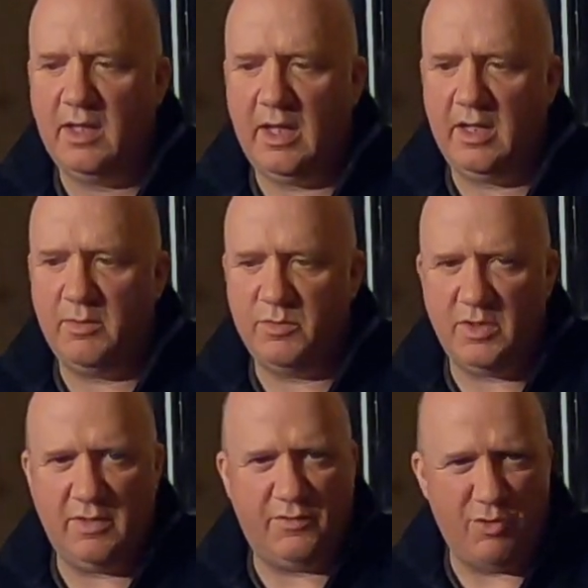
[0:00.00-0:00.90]
um,
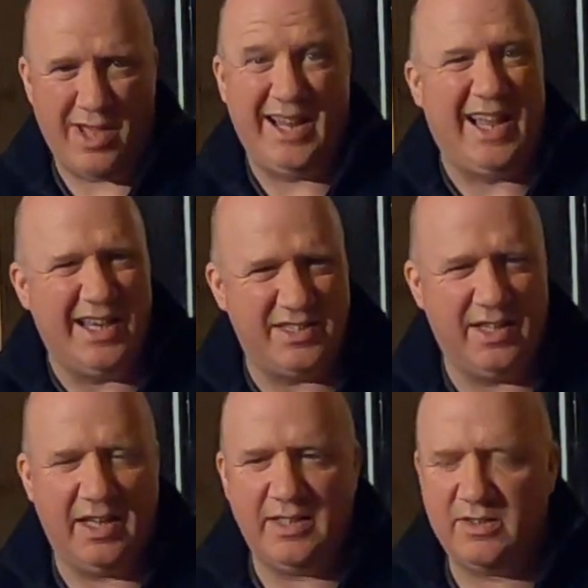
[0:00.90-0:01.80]
for
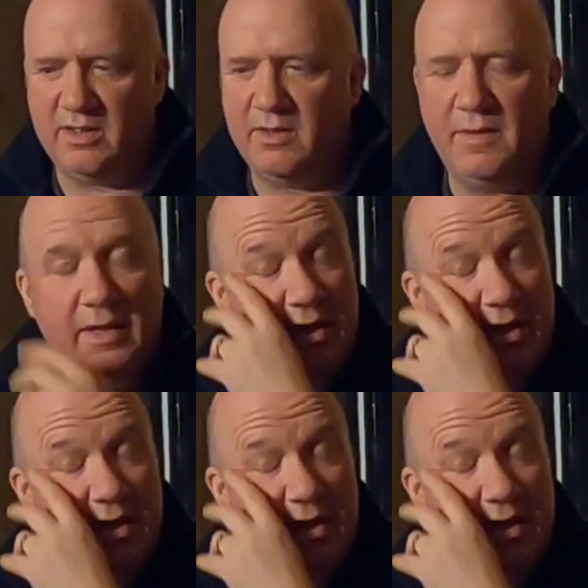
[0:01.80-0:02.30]
analysing later.